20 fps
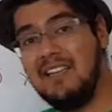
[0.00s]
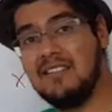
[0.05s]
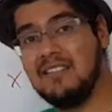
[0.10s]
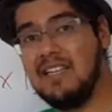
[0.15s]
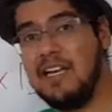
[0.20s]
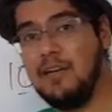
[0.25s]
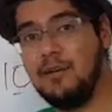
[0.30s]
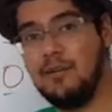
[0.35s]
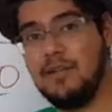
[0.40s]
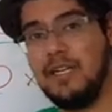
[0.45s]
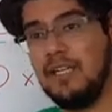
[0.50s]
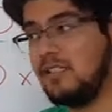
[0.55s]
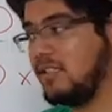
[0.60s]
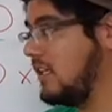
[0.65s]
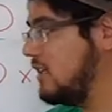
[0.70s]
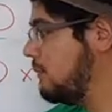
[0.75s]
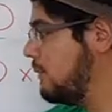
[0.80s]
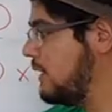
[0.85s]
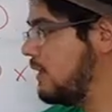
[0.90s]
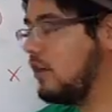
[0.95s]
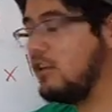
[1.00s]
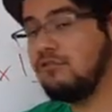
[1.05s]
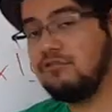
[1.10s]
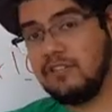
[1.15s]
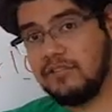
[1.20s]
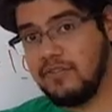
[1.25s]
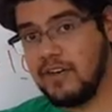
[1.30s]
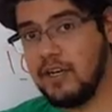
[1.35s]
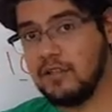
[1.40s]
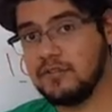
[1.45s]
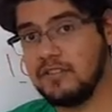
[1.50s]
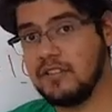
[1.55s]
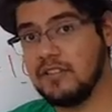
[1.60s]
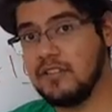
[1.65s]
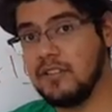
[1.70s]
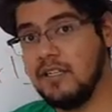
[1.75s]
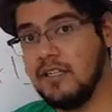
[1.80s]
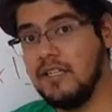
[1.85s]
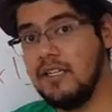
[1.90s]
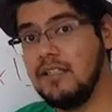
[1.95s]
this out, it's going to be
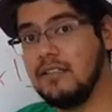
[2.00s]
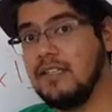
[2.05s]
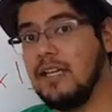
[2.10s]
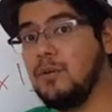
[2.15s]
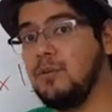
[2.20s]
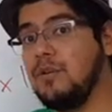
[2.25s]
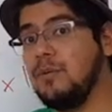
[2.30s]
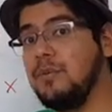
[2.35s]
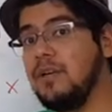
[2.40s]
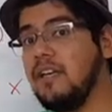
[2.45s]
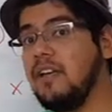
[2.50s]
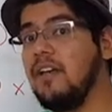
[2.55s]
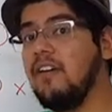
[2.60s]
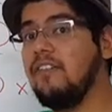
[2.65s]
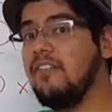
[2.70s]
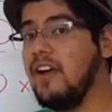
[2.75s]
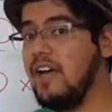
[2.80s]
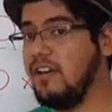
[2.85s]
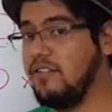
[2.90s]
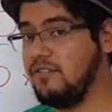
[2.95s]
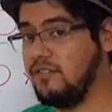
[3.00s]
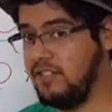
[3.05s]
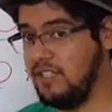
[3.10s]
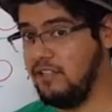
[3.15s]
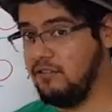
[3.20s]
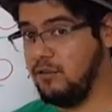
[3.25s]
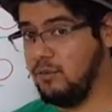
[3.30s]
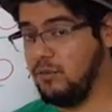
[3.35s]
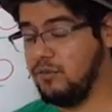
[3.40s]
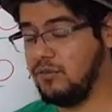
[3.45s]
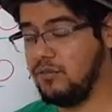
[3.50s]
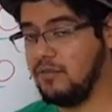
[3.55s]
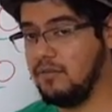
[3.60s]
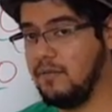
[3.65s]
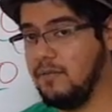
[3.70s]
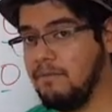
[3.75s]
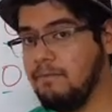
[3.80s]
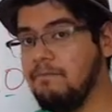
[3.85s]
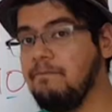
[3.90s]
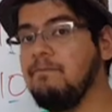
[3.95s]
100,000. There will be 5 zeros.
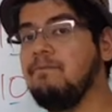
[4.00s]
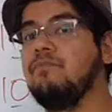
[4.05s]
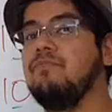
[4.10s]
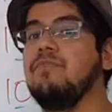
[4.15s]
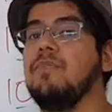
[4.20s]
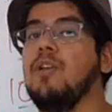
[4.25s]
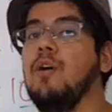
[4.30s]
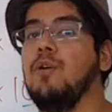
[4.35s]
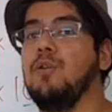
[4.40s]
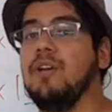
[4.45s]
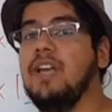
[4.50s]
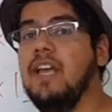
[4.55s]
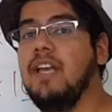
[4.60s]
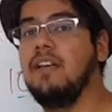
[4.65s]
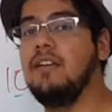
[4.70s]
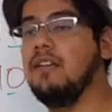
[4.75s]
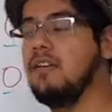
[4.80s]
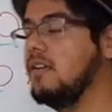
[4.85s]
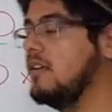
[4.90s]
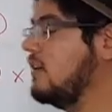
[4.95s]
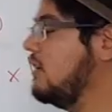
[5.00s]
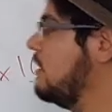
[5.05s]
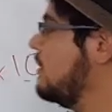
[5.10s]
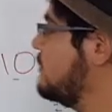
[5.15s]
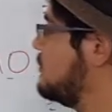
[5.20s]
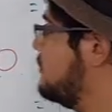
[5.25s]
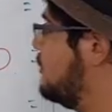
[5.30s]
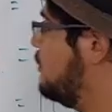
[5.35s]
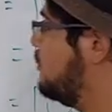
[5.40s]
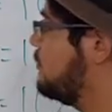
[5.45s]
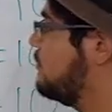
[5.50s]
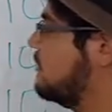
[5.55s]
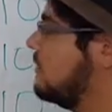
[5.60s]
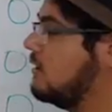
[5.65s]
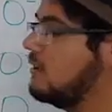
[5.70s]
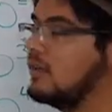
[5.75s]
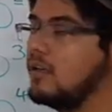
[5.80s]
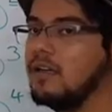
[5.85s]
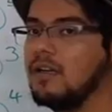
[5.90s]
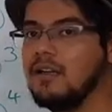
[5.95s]
Okay? So,
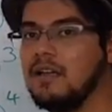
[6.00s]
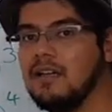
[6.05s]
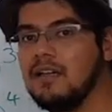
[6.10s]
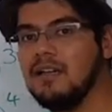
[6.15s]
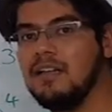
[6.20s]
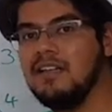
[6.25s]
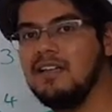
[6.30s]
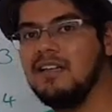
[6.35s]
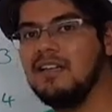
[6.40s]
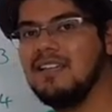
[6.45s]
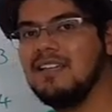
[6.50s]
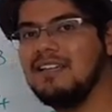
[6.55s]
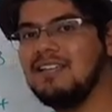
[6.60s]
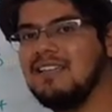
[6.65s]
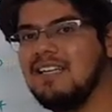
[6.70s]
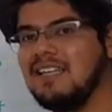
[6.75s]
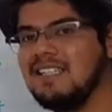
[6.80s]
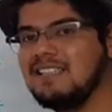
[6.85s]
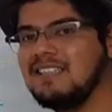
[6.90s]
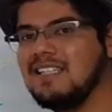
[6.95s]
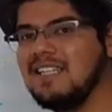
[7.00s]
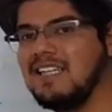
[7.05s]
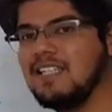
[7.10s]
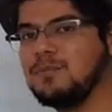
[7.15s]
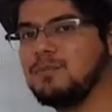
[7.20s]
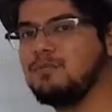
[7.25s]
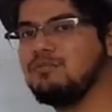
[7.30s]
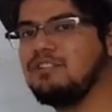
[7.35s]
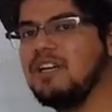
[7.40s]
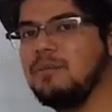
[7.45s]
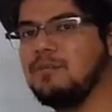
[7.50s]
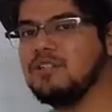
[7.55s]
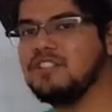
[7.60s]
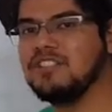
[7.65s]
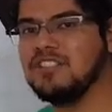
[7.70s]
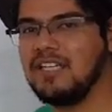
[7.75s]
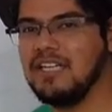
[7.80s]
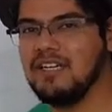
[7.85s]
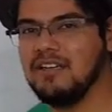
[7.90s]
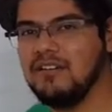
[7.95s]
this is pretty much
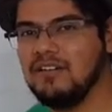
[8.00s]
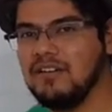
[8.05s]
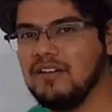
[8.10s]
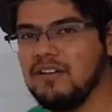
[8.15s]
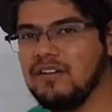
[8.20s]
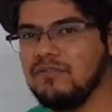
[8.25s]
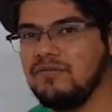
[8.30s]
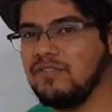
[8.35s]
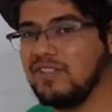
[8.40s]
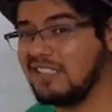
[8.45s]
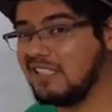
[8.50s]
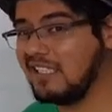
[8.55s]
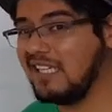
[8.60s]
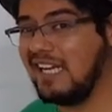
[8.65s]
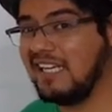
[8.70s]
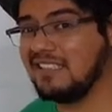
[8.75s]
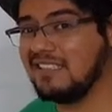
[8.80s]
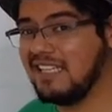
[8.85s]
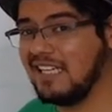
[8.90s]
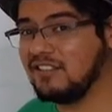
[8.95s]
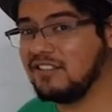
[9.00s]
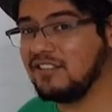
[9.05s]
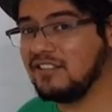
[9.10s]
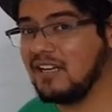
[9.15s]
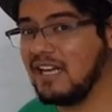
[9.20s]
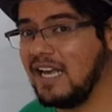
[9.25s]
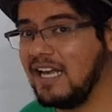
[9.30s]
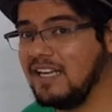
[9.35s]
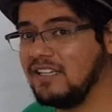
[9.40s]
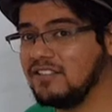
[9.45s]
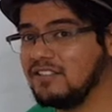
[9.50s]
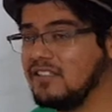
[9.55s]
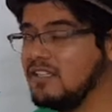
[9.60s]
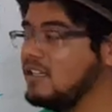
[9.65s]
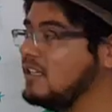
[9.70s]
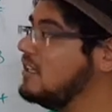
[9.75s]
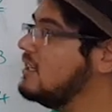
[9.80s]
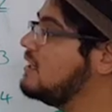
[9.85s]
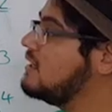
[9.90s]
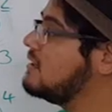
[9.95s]
it for today's lesson, guys.
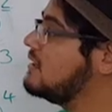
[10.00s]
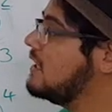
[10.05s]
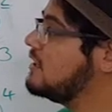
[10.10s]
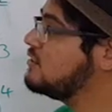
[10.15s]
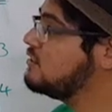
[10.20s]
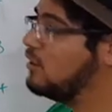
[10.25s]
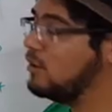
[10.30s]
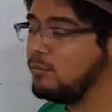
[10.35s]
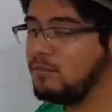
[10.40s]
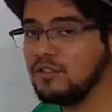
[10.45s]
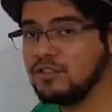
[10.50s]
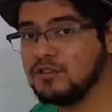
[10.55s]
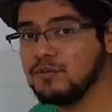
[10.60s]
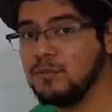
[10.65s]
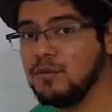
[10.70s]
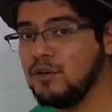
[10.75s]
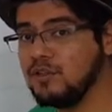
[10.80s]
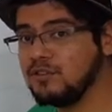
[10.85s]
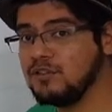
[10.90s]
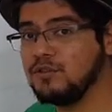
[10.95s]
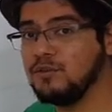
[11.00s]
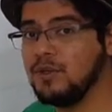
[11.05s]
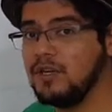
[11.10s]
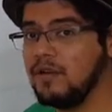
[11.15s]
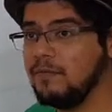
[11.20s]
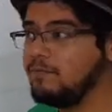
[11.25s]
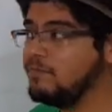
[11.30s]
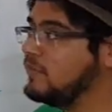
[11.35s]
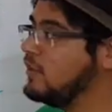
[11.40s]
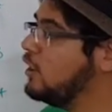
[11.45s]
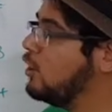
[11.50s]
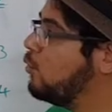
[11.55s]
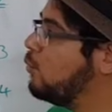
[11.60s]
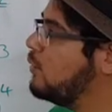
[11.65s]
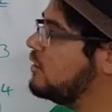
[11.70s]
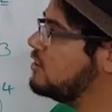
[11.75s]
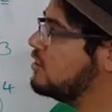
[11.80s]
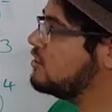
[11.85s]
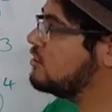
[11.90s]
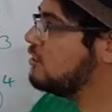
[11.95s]
There's not much more to it.
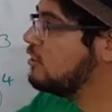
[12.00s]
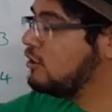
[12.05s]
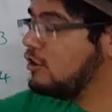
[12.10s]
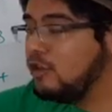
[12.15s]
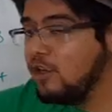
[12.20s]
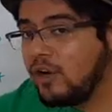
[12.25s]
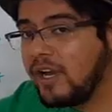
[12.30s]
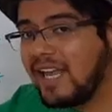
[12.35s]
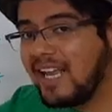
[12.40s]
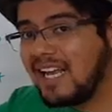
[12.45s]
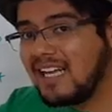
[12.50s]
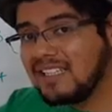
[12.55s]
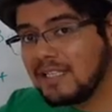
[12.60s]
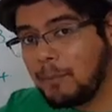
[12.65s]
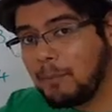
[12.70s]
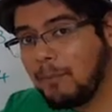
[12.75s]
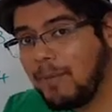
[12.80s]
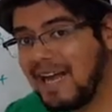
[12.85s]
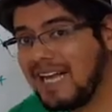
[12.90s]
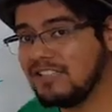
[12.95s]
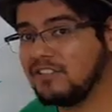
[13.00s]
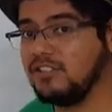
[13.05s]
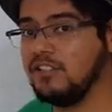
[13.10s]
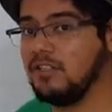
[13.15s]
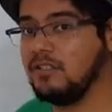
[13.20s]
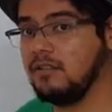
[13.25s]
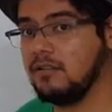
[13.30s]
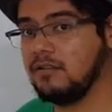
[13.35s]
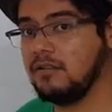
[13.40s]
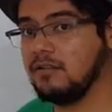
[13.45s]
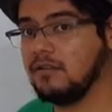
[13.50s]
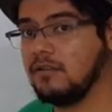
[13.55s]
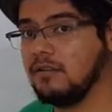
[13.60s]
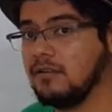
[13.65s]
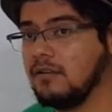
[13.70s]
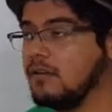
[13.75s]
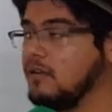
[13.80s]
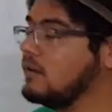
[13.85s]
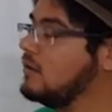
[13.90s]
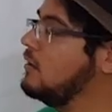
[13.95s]
We're just looking at the pattern,
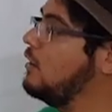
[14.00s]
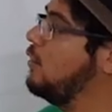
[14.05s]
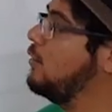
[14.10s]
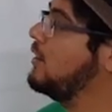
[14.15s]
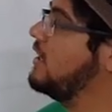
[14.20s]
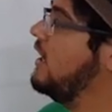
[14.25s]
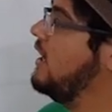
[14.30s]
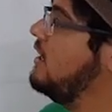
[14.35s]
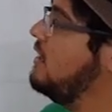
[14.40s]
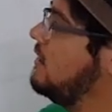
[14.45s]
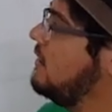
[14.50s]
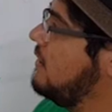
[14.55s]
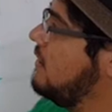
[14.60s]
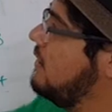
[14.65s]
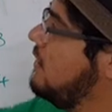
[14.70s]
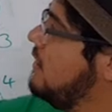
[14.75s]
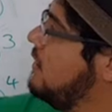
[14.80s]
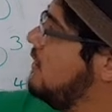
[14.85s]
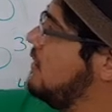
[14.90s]
okay,